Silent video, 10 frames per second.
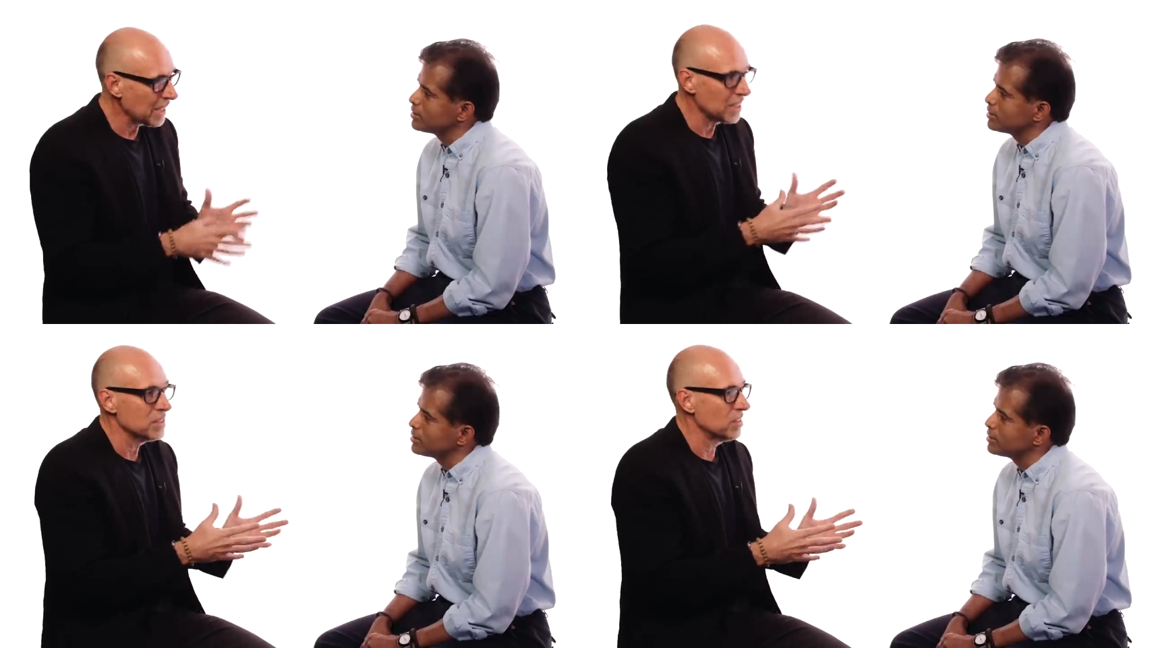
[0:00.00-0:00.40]

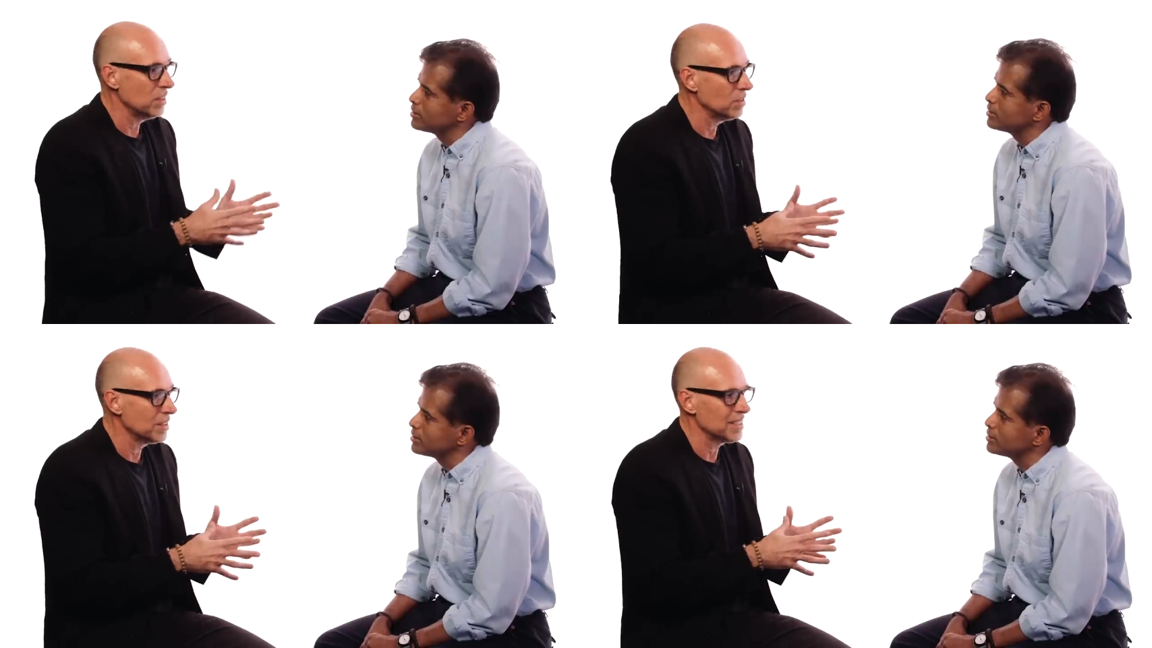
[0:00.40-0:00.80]
Speaker 1: and
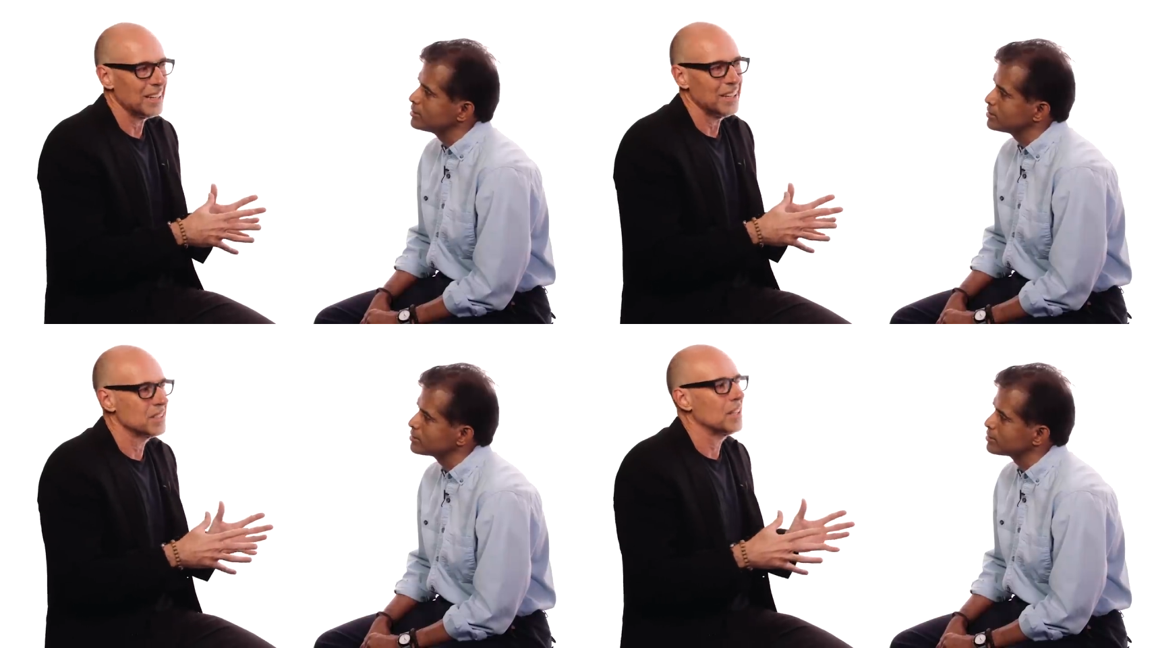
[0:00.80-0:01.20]
continue
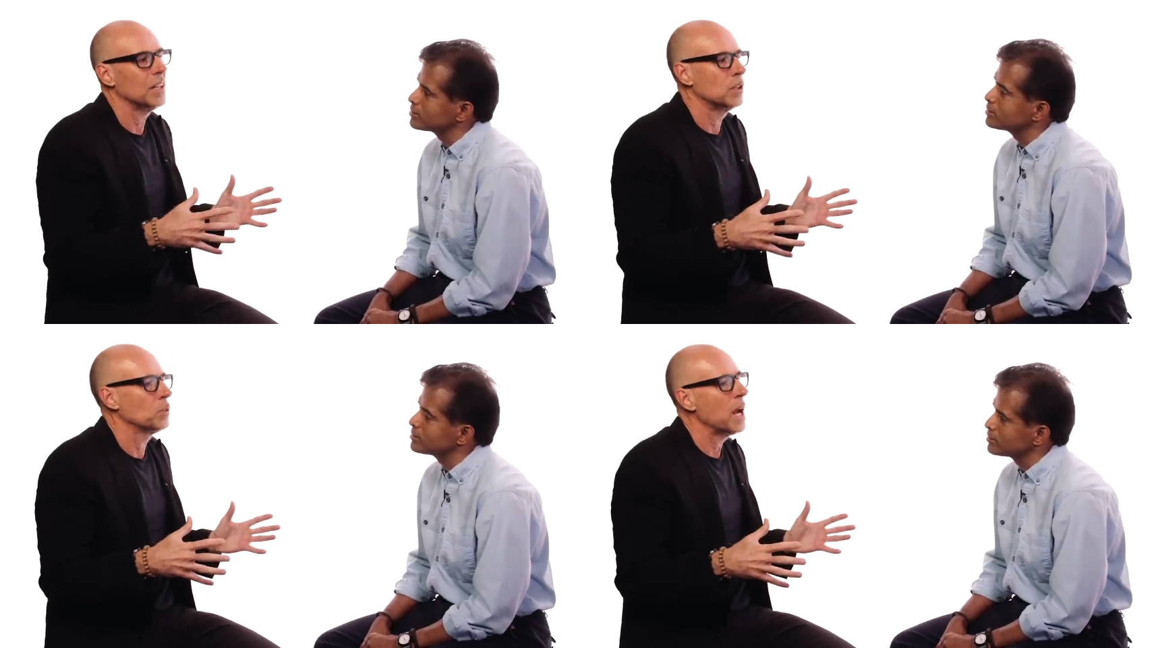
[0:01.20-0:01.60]
this
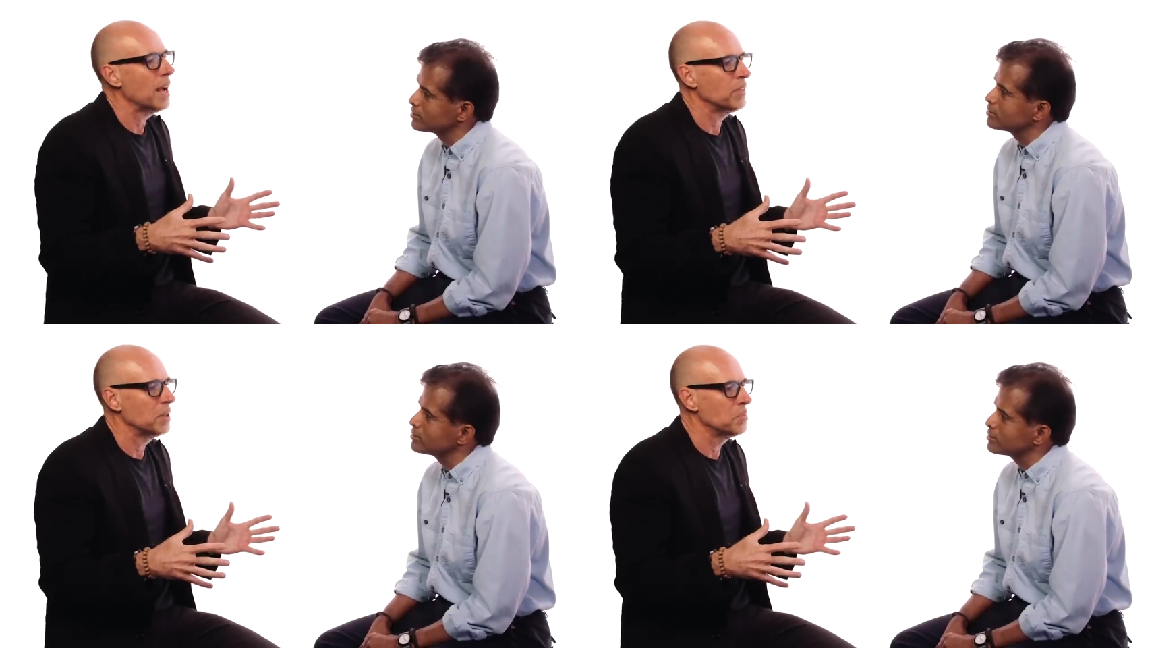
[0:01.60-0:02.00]

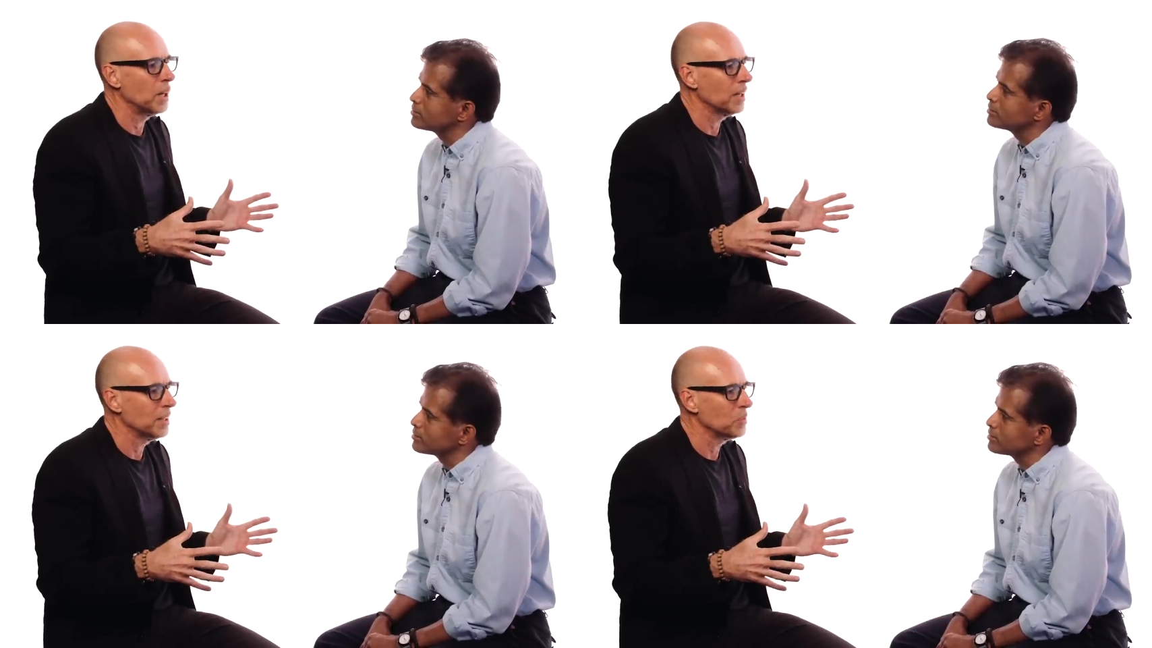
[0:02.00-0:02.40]
anti-gravity
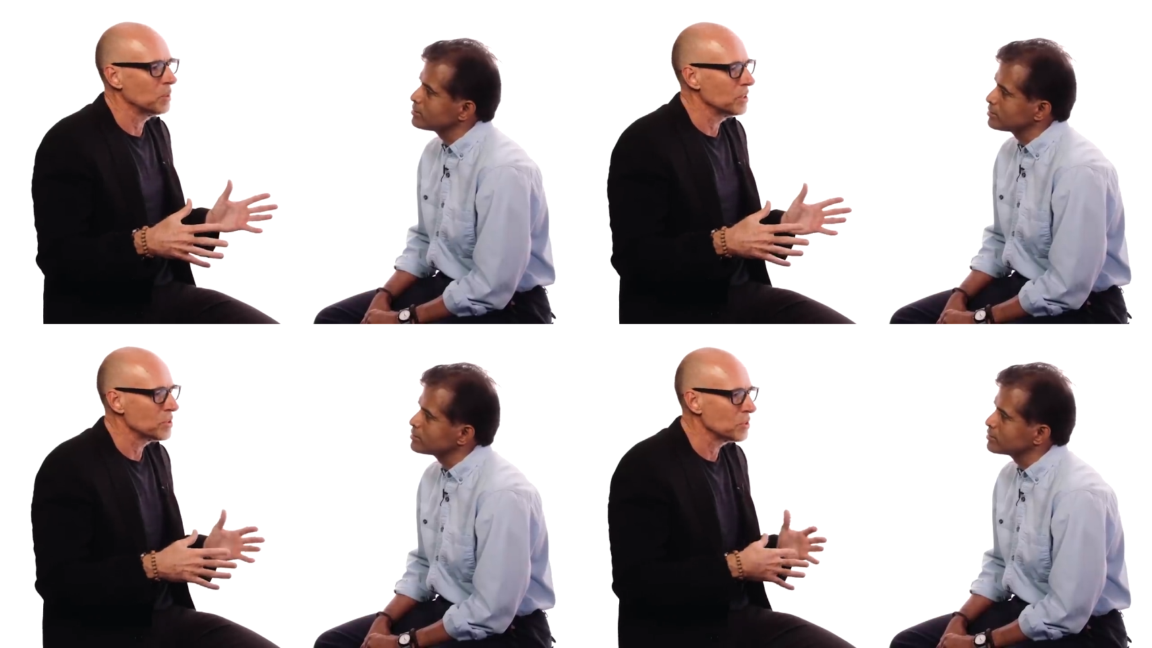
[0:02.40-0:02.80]

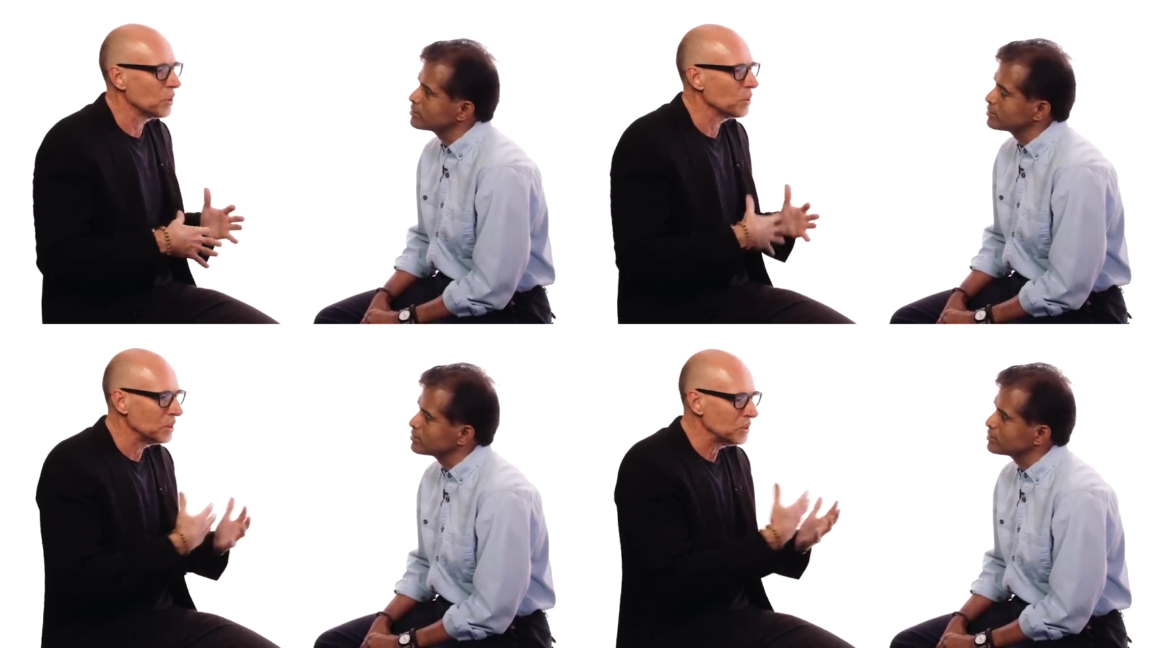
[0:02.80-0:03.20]
bucket where it
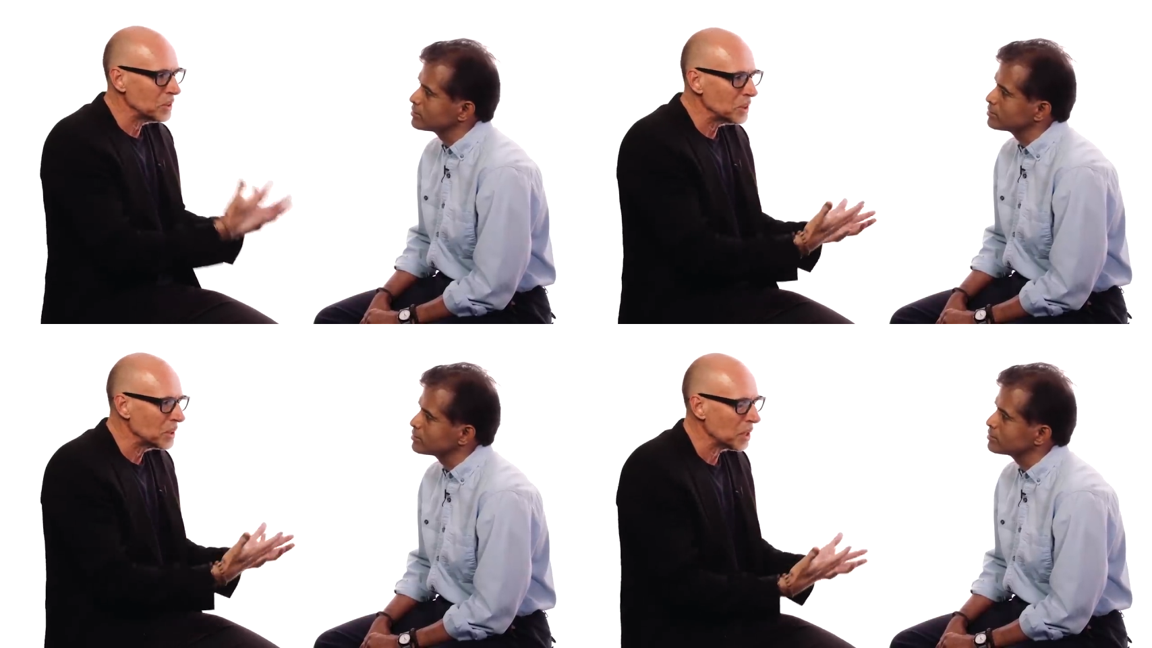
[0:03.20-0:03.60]
just
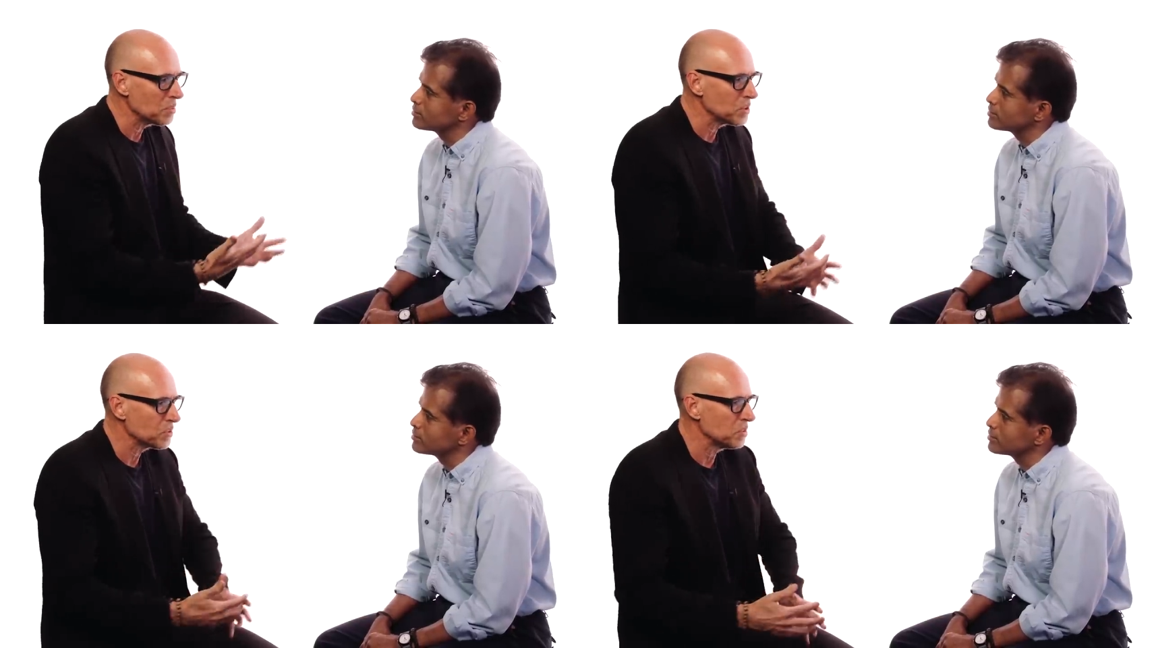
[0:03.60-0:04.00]
totally
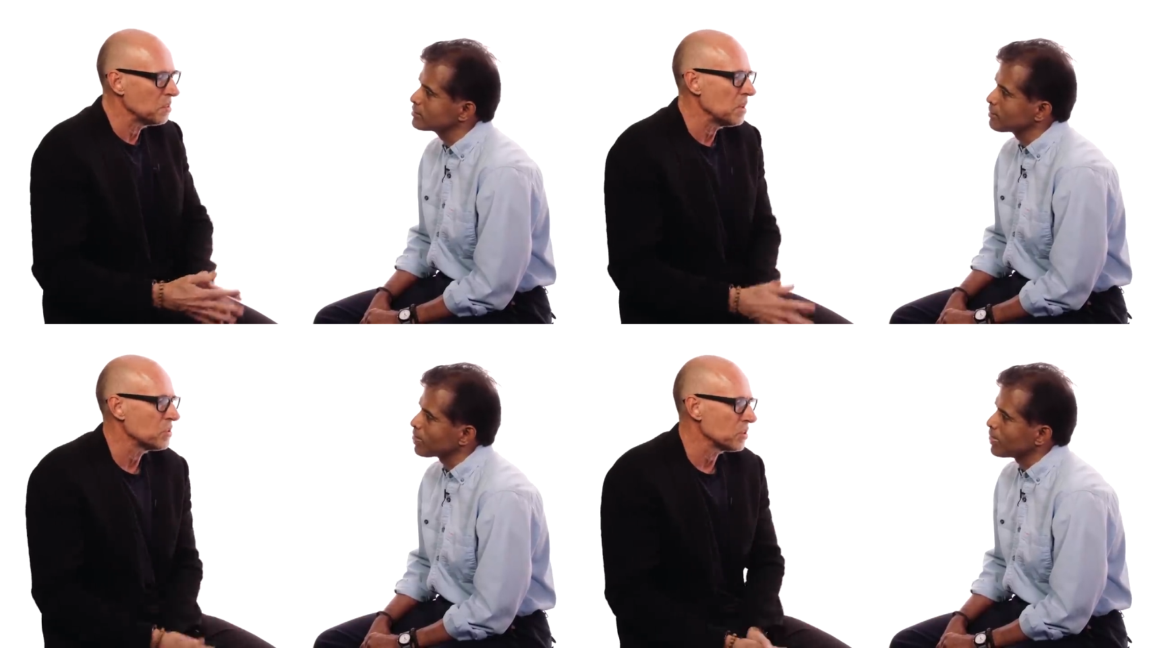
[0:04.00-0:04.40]
decouples
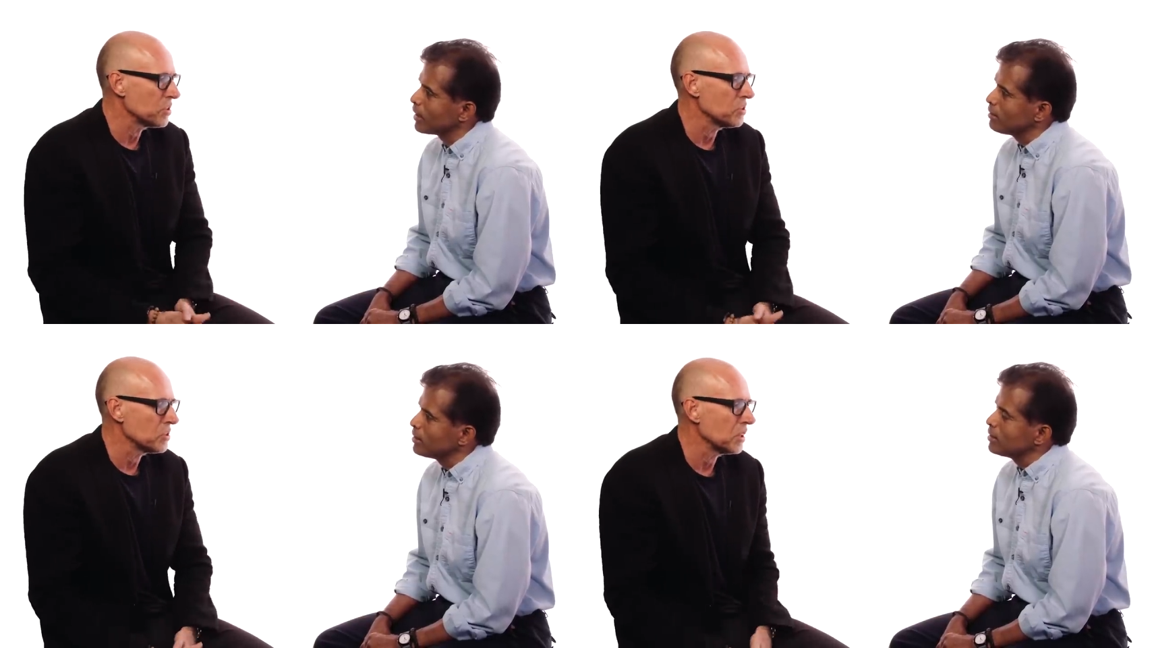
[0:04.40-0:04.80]
from the
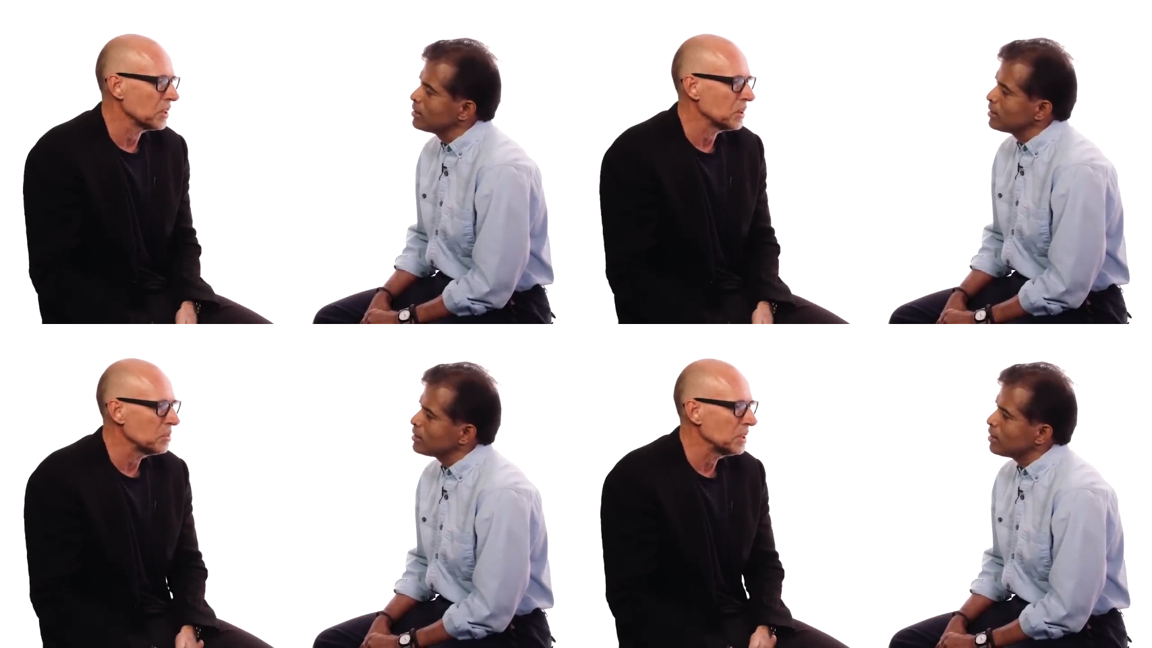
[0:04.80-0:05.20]
metrics you're talking